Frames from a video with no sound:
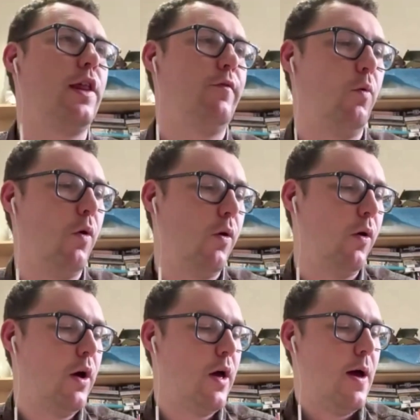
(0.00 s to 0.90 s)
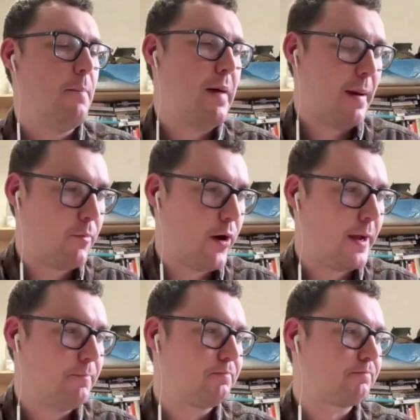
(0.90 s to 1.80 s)
Civil War
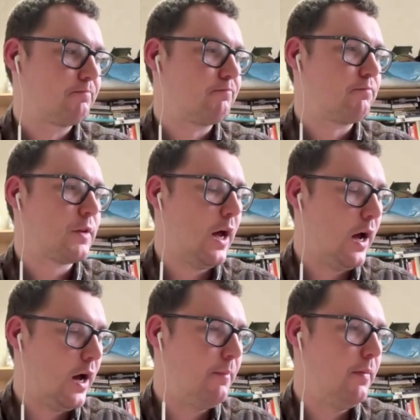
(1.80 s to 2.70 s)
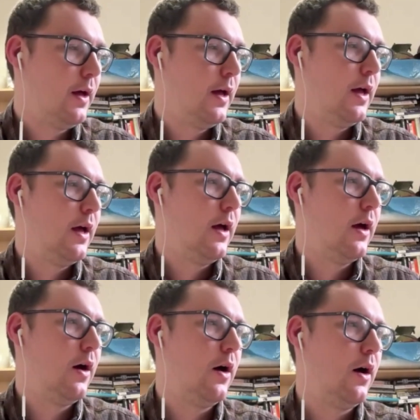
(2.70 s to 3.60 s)
memory. Um,
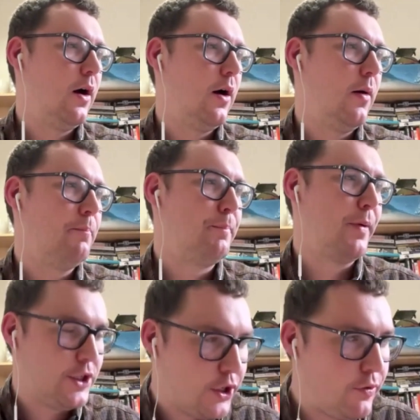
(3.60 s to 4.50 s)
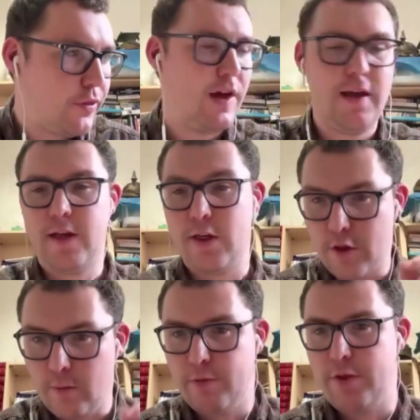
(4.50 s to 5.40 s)
but I do think
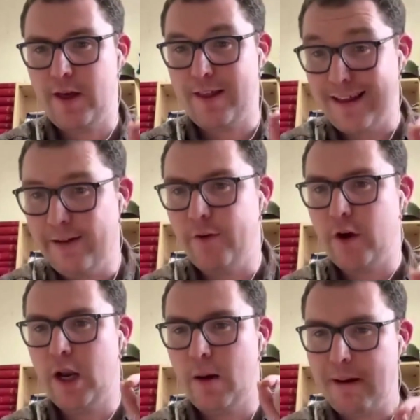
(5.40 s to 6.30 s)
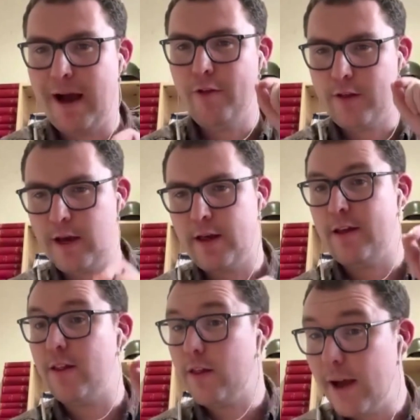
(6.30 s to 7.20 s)
there's something significant about the
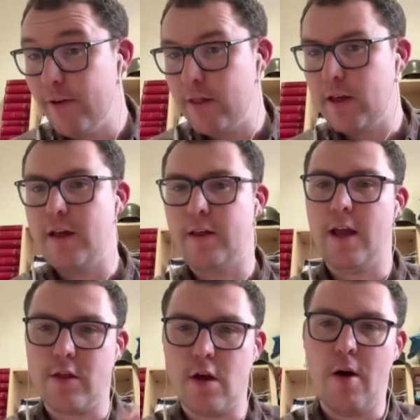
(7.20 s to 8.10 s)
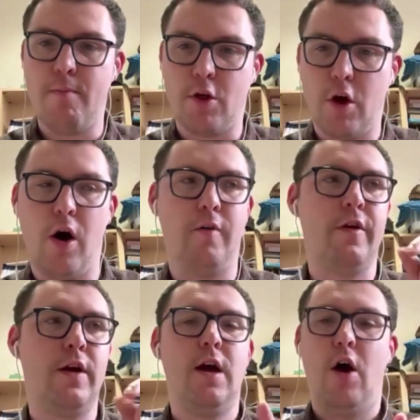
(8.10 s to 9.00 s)
60s and 70s in terms
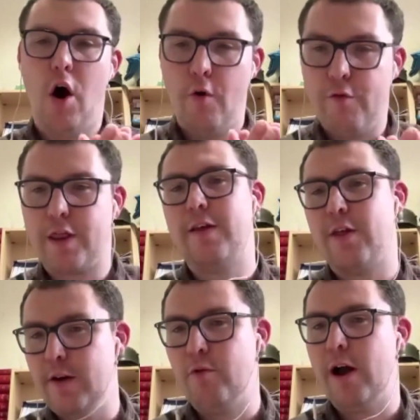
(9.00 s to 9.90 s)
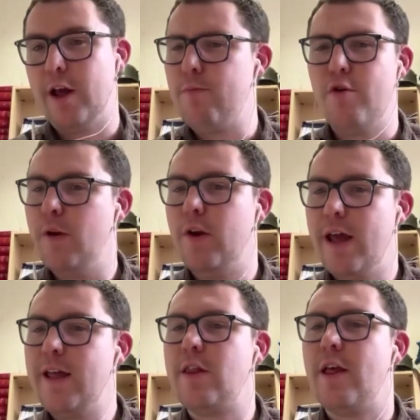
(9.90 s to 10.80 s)
of obviously the civil rights
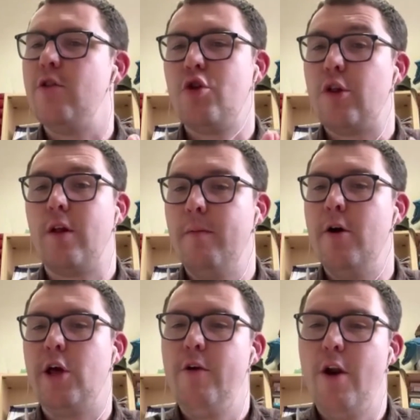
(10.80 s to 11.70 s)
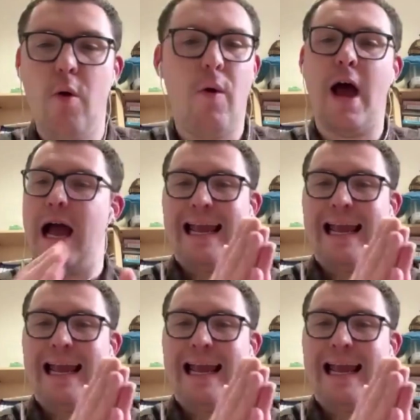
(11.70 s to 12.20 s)
movement didn't just emerge out of nowhere.